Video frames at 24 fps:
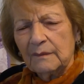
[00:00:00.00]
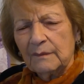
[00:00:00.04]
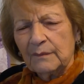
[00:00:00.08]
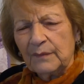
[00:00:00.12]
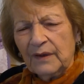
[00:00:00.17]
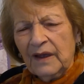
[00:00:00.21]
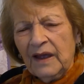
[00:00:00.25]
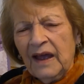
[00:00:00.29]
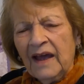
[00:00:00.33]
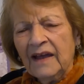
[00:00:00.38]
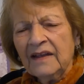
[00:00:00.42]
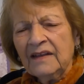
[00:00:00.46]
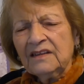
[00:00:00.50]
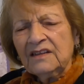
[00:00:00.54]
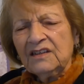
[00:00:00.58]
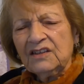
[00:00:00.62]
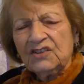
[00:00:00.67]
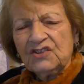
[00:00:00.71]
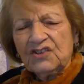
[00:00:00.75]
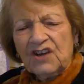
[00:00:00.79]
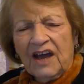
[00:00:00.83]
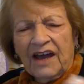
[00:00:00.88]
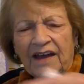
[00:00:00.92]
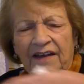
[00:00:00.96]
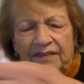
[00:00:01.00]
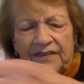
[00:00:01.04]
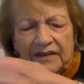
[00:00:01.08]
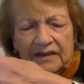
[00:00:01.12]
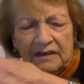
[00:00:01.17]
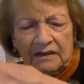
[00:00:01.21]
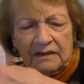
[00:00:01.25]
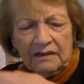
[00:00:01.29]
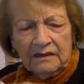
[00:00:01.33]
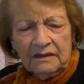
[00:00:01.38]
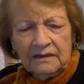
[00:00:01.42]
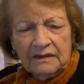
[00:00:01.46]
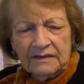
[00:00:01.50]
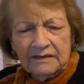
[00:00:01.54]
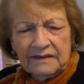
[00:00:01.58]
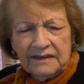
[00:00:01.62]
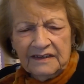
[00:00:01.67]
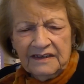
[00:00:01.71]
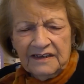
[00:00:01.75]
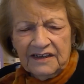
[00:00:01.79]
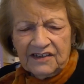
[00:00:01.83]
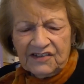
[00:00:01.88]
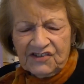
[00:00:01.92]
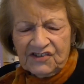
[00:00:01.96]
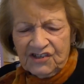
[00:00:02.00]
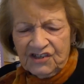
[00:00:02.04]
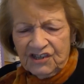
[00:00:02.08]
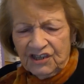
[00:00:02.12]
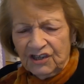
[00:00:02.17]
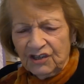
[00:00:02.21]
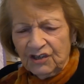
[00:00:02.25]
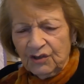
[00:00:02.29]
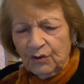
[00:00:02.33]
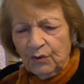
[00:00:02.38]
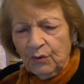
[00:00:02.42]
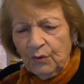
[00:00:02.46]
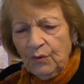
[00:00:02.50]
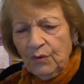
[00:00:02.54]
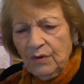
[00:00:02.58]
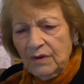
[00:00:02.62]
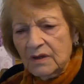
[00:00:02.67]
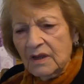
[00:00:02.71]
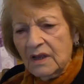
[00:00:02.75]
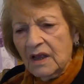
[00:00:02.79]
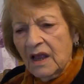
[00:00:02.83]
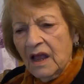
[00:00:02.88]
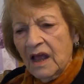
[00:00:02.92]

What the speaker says: behind each other in a circle,